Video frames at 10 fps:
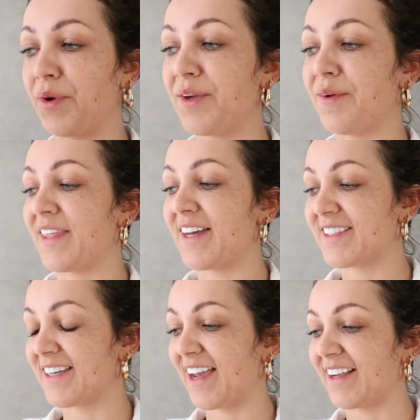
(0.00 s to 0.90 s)
bore you with that
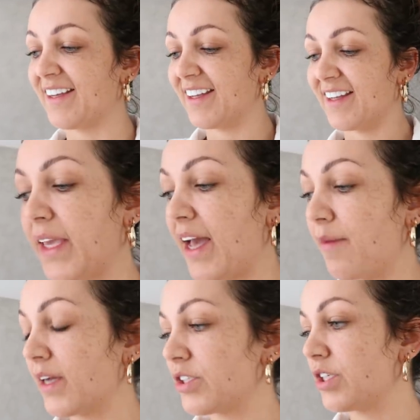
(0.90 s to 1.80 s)
today. But yeah,
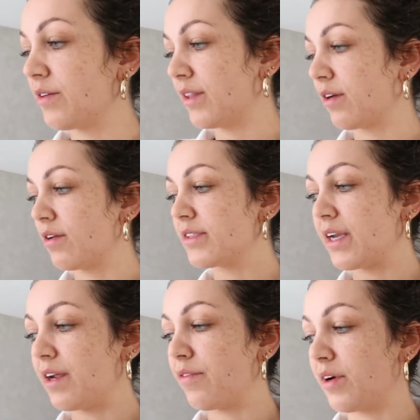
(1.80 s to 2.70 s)
I'm actually doing the
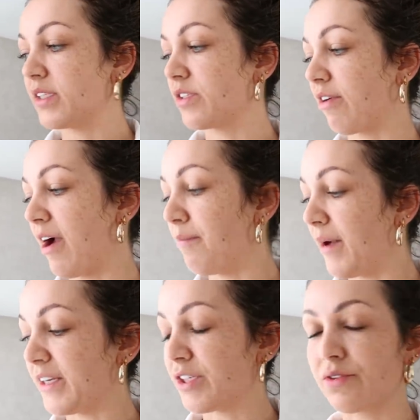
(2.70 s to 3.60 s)
content over on Instagram,
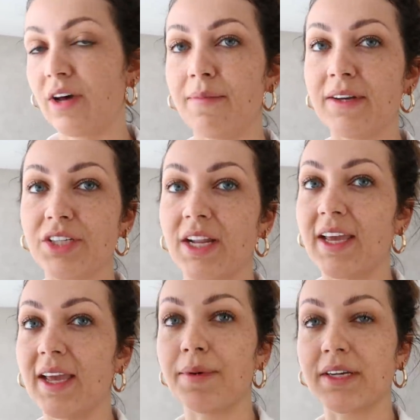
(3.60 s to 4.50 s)
but I just thought I'd mention it
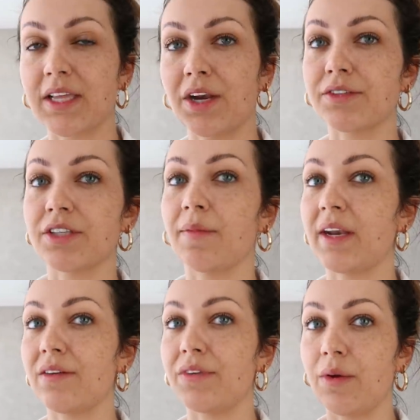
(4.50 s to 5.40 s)
here because I know so
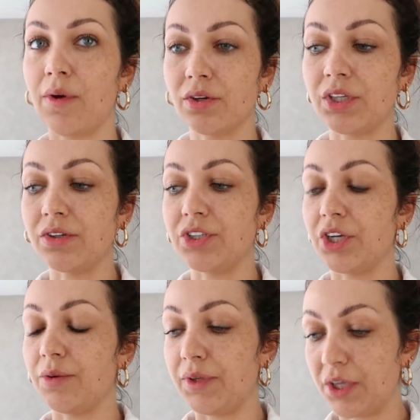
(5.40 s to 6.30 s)
many of you on
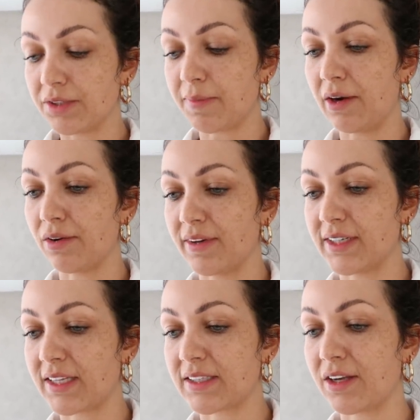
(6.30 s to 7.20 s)
YouTube use my
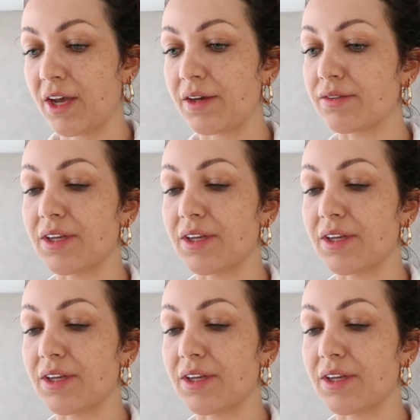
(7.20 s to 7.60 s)
LOOKFANTASTIC code.